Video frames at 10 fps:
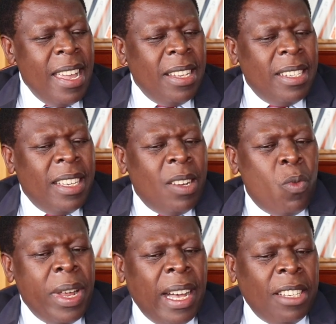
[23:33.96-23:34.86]
And
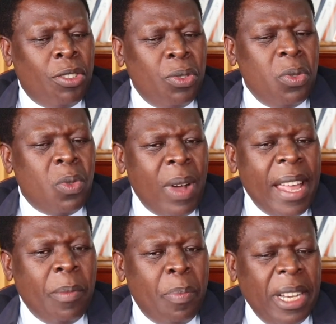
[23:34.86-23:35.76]
we had to do
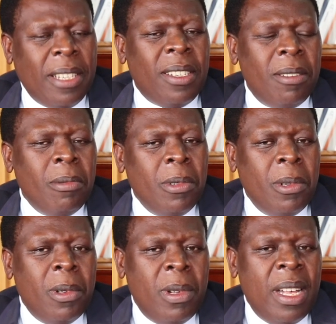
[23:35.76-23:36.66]
quite a bit.
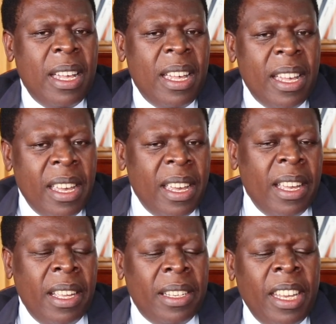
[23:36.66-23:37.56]

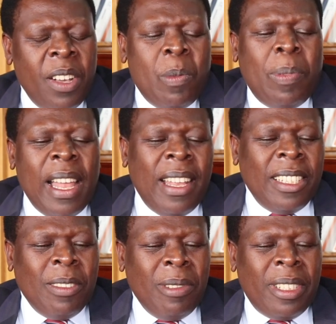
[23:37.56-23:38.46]
in legal
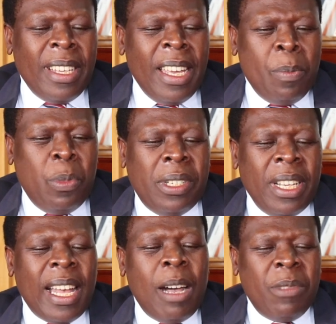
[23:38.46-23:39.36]
parlance, we would say
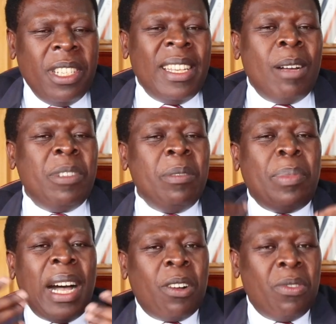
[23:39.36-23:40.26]
putting Humpty Dumpty
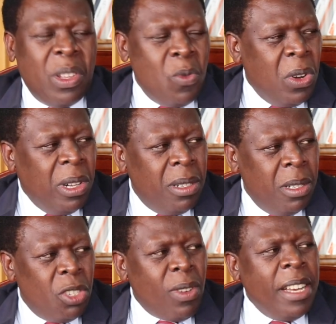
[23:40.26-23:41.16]
back on the wall,
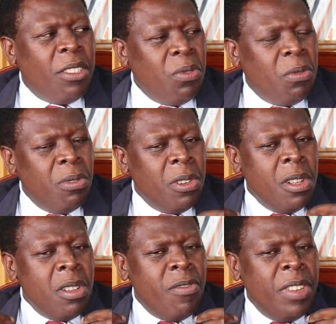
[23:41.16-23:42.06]
trying to
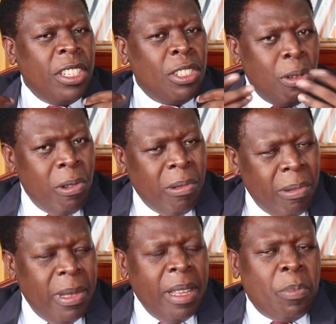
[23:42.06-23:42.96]
restore
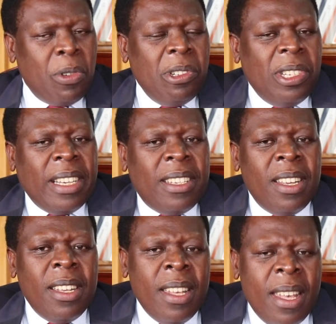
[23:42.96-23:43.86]
the project.
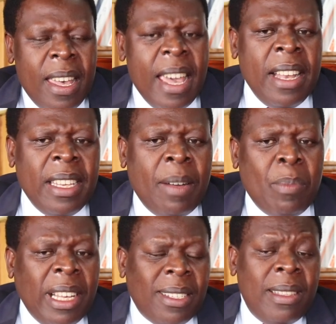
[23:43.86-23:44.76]
And I
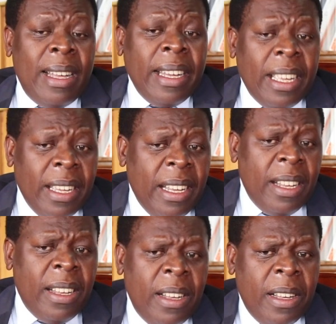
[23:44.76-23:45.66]
must thank uh,
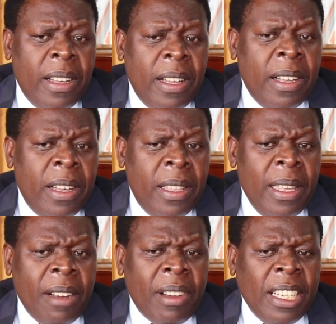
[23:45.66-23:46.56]
uh,
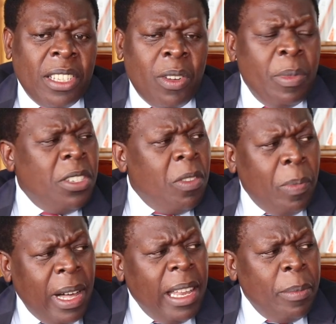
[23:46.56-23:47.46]
the Agriculture Committee
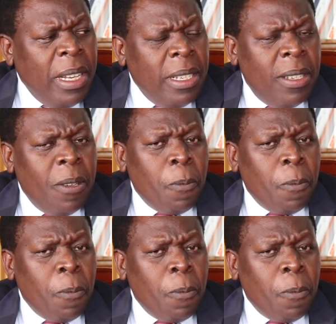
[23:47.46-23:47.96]
of Parliament.